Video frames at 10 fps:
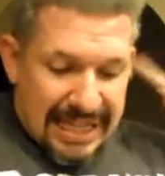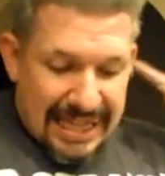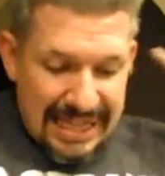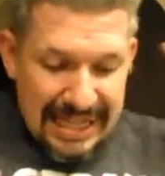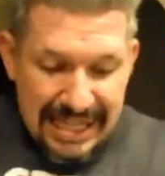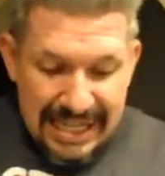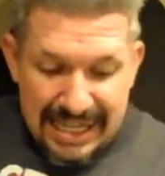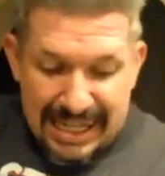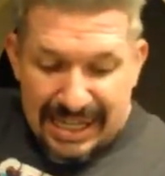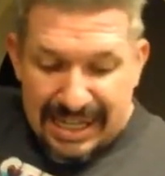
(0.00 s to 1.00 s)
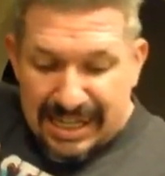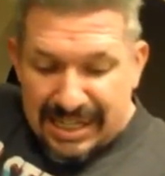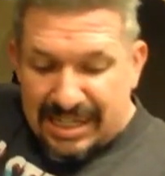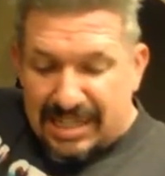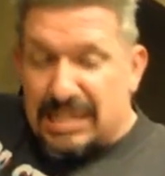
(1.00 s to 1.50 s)

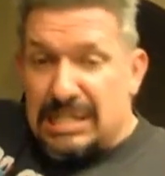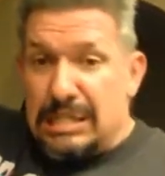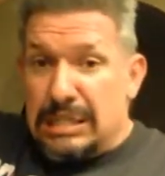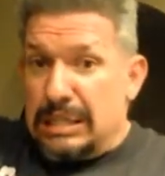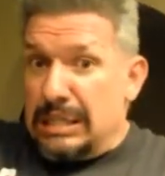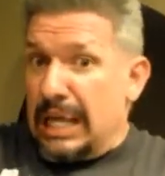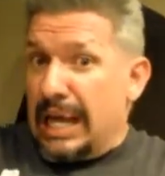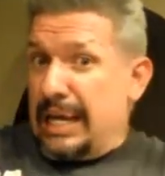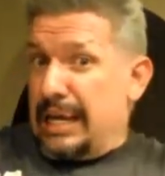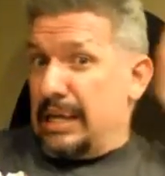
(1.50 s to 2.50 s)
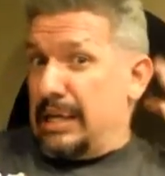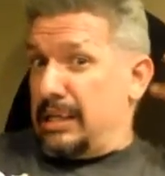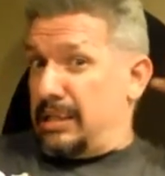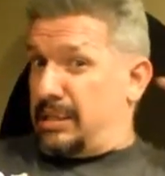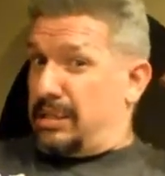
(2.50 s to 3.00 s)
It's
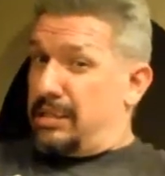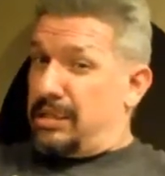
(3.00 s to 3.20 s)
like